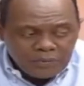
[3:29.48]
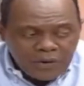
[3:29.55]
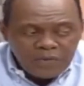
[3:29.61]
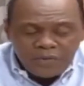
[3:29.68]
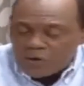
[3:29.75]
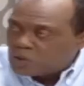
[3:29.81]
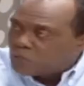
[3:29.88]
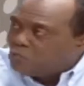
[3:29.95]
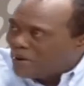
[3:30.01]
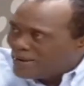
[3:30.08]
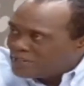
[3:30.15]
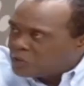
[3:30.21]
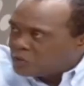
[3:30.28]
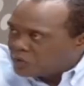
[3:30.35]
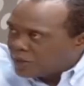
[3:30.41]
very first
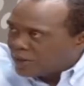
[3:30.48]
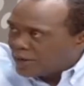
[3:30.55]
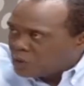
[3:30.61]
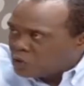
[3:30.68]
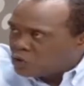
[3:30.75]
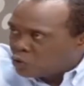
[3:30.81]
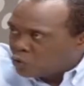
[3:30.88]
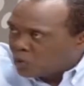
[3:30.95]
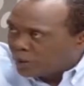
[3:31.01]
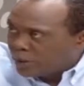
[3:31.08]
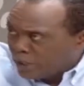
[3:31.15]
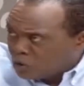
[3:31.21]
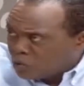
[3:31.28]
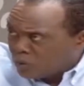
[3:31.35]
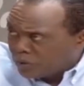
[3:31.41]
benches that I used to do at
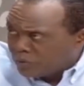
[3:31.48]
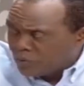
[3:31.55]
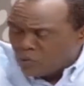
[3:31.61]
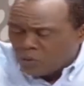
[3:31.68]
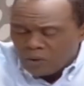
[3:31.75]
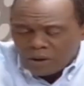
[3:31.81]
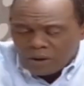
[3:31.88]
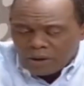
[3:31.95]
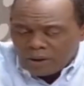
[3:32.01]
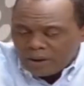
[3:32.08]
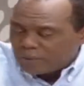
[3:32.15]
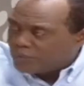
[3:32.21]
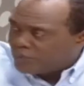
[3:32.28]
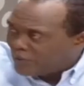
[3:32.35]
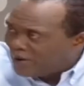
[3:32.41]

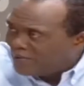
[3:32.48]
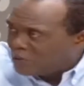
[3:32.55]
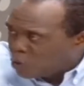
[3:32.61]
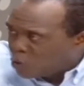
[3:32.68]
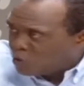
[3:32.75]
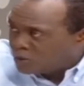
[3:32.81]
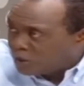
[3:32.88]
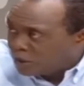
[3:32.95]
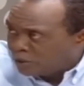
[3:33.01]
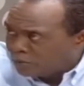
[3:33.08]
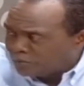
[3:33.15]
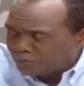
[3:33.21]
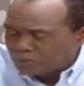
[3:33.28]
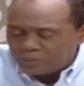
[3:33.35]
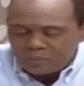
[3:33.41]
K24 at Fairview Hotel,